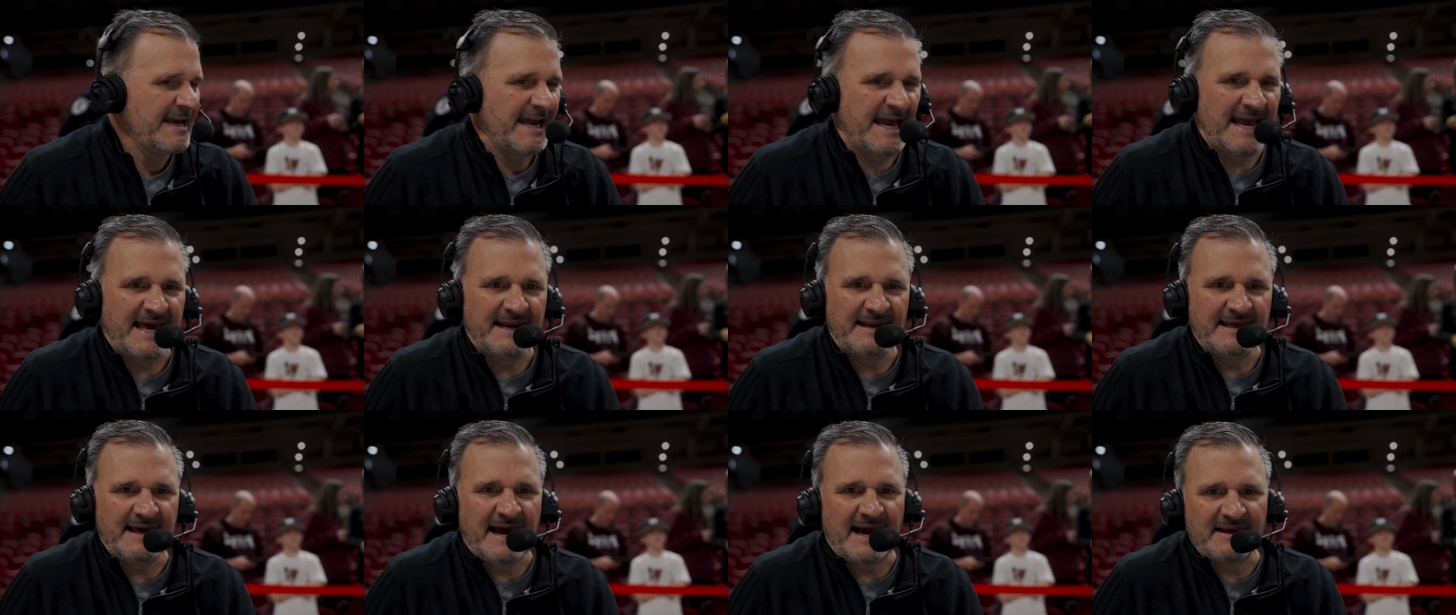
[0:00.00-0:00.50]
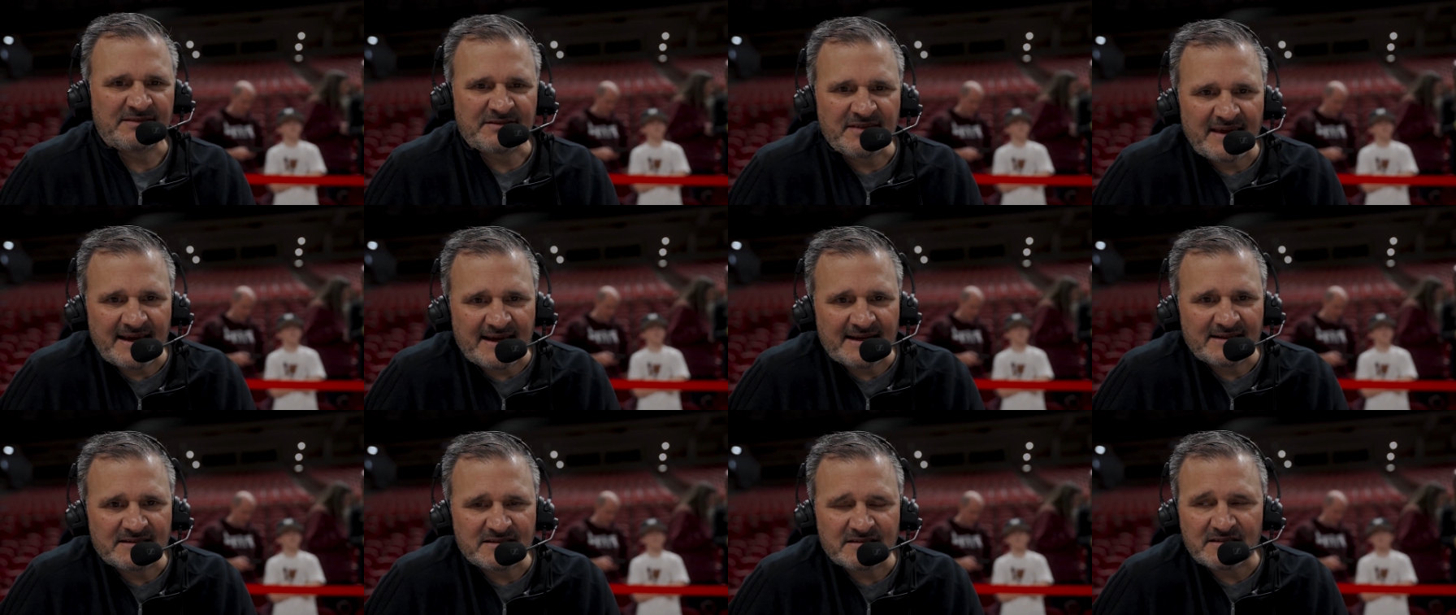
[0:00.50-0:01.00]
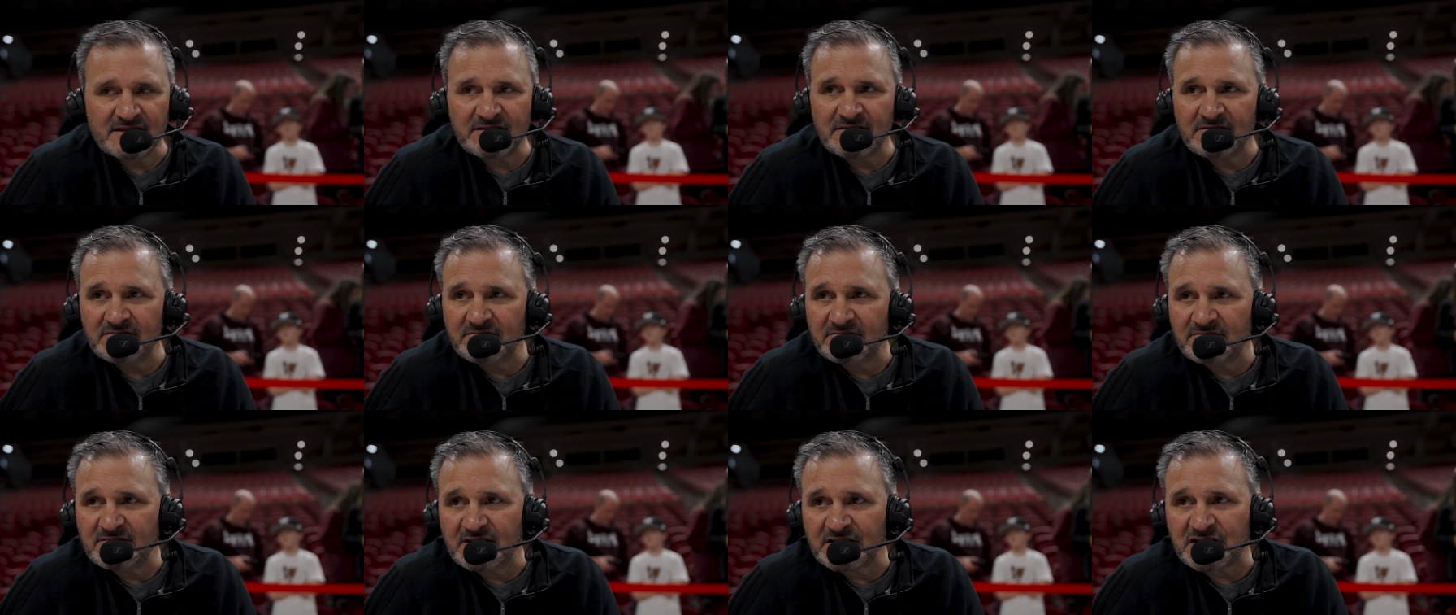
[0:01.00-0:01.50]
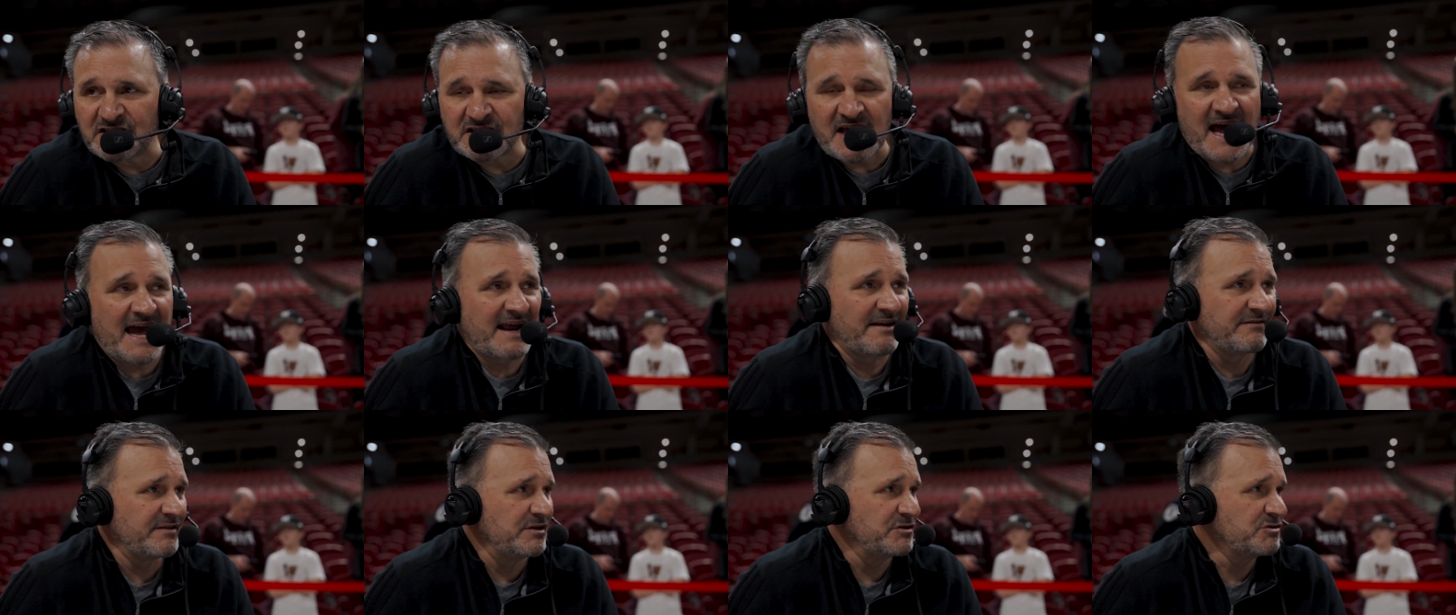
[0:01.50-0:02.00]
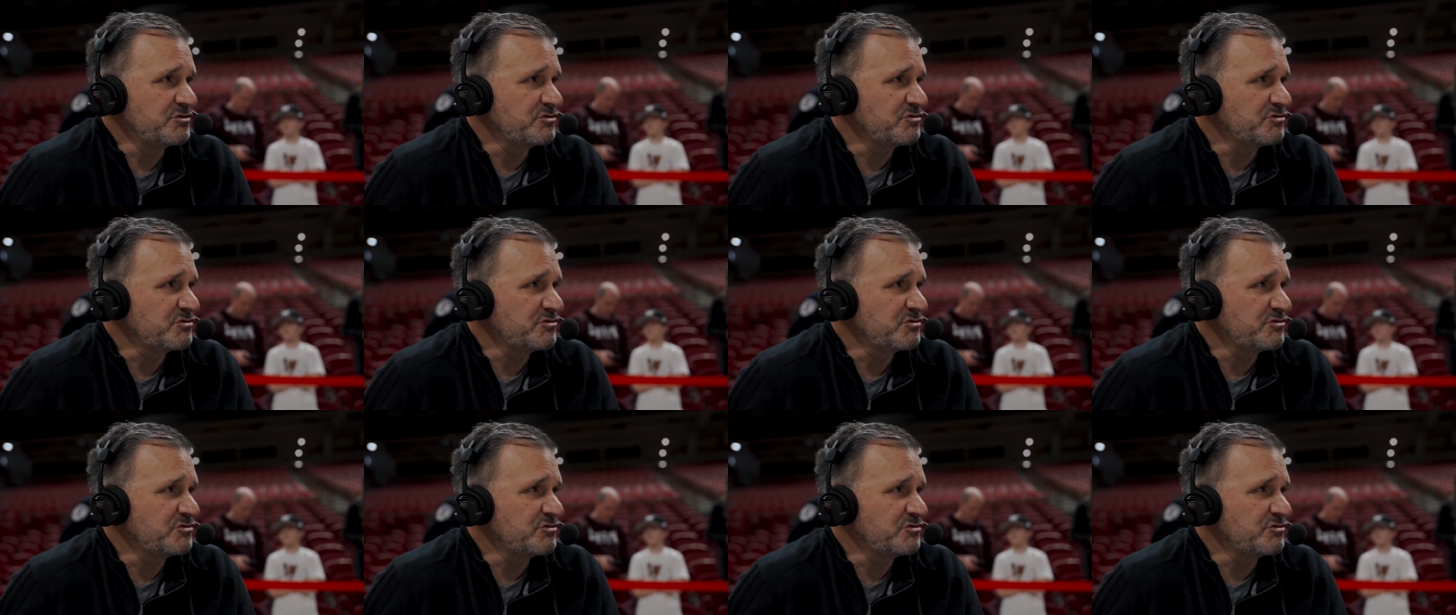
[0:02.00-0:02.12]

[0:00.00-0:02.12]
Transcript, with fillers: And I think it's the the sign of the